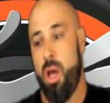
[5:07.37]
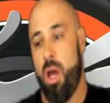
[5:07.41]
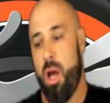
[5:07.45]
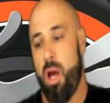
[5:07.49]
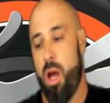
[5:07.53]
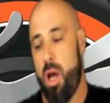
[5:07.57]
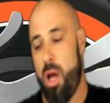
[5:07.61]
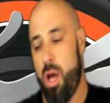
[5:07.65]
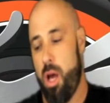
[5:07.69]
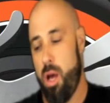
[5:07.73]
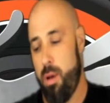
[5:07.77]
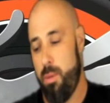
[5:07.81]

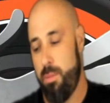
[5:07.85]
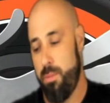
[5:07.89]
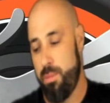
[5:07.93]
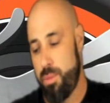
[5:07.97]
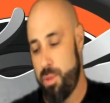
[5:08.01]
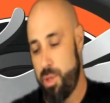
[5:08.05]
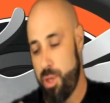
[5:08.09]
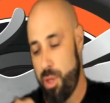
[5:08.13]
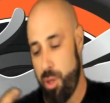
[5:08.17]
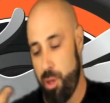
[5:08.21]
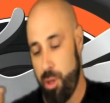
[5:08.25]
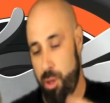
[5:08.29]

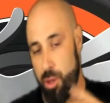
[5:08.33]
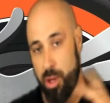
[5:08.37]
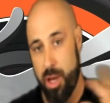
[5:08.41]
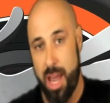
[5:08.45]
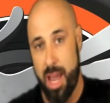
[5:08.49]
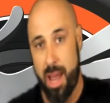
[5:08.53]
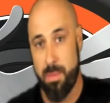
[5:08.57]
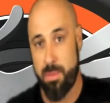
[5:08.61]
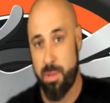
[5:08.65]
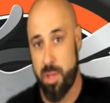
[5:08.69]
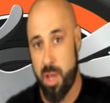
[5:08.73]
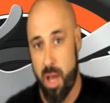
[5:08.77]
to your
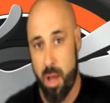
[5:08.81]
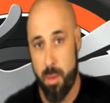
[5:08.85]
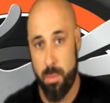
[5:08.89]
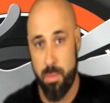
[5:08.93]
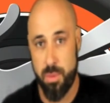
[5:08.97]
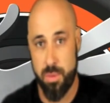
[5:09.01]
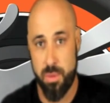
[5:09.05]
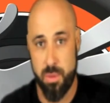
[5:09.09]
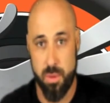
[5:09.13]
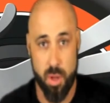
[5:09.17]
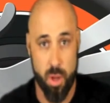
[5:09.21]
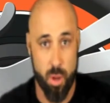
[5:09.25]

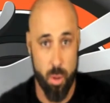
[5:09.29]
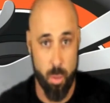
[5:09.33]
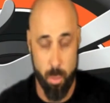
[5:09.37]
laptops,